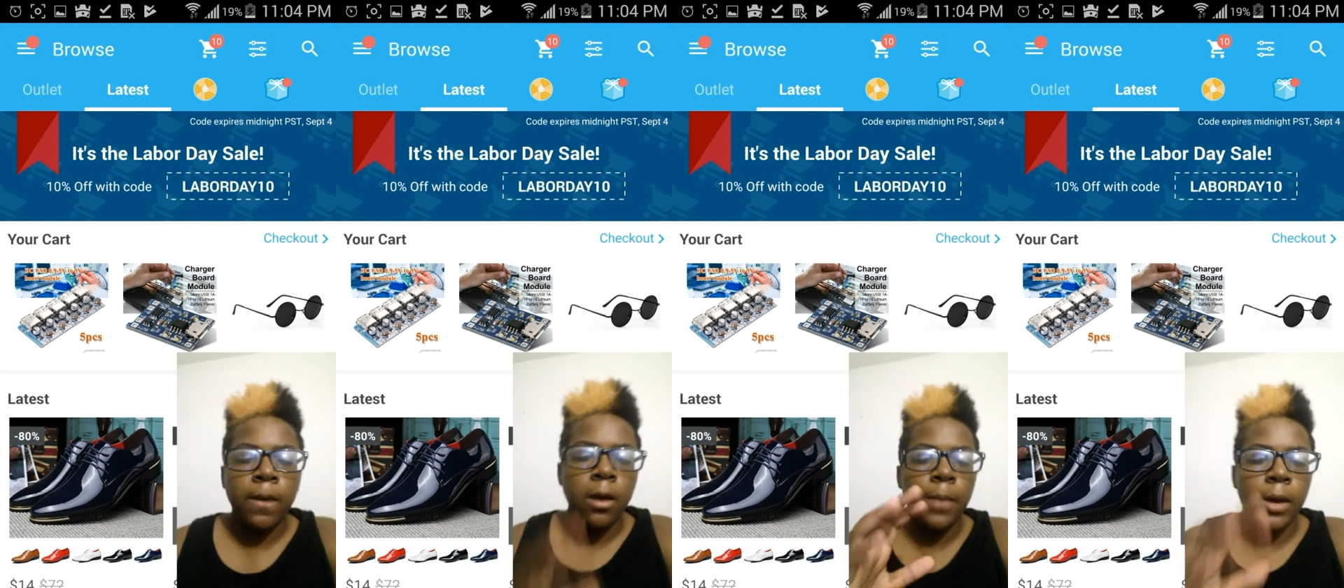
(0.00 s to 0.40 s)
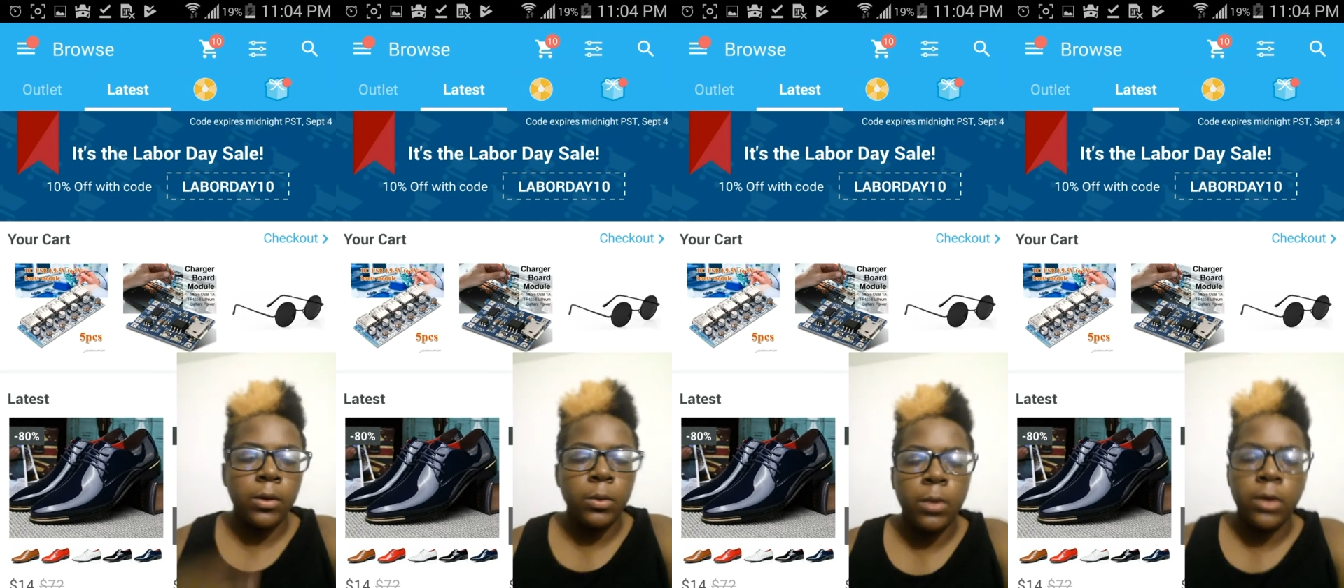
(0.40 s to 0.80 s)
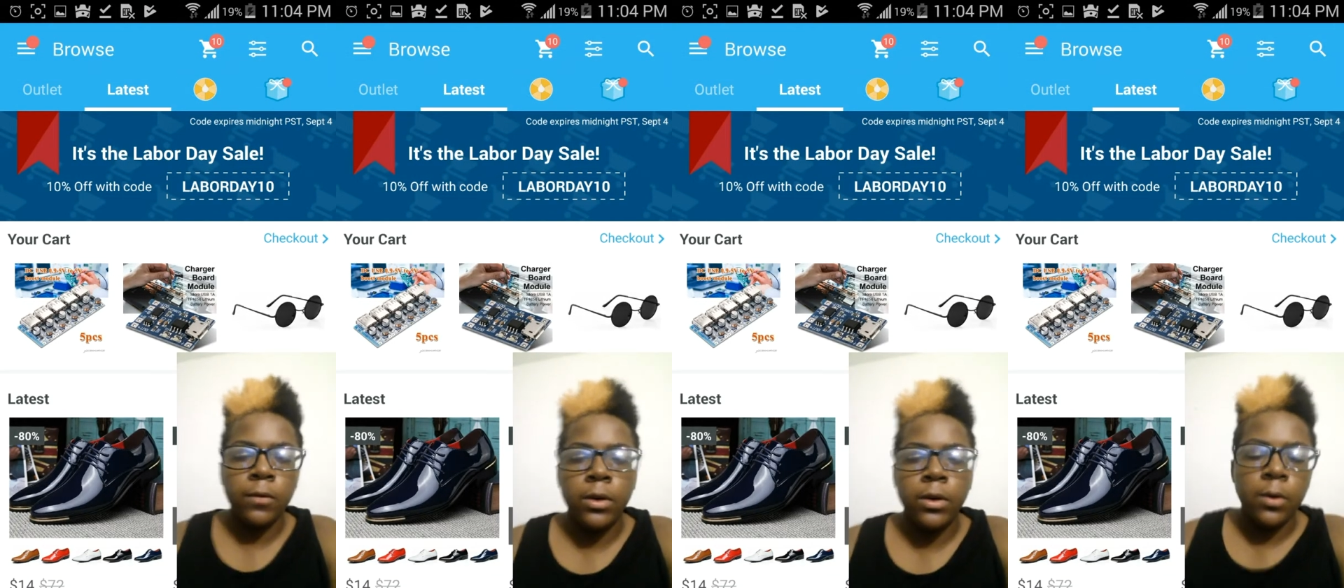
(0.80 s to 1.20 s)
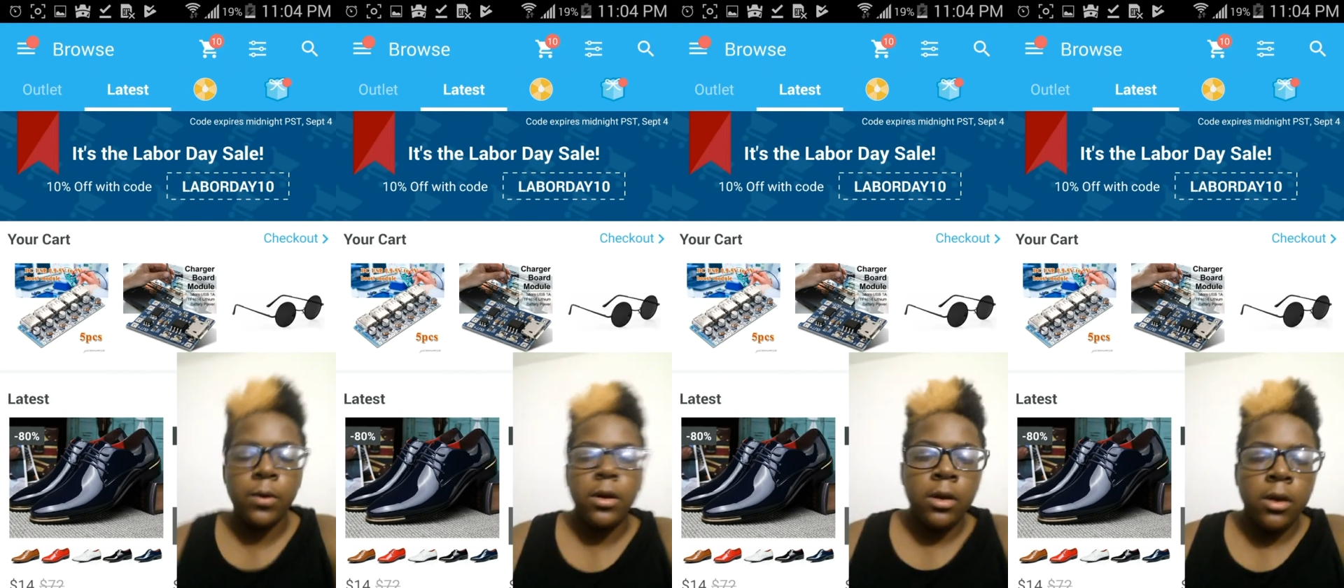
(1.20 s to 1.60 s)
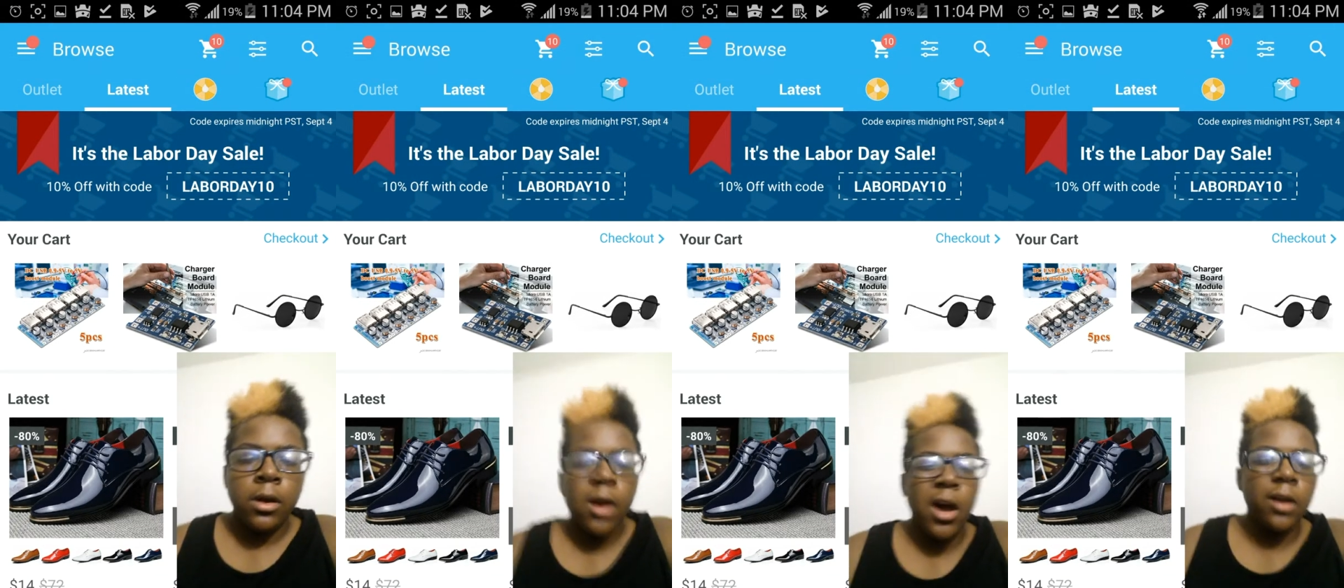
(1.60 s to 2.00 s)
I'm back with a brand new video.
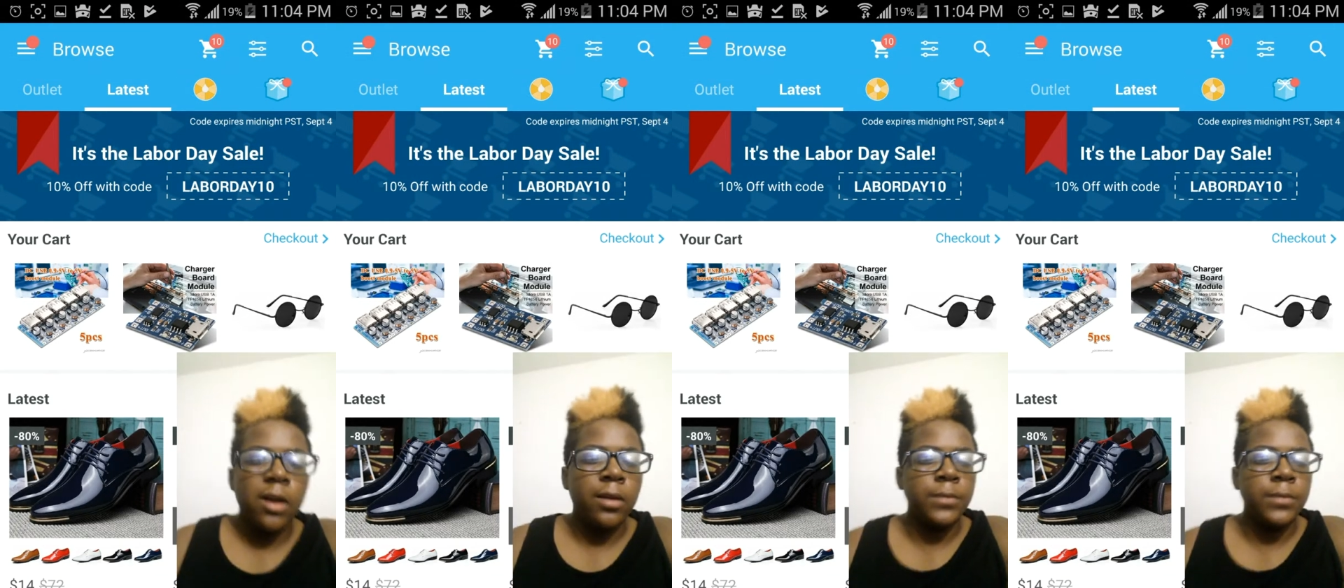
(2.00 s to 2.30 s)
Um,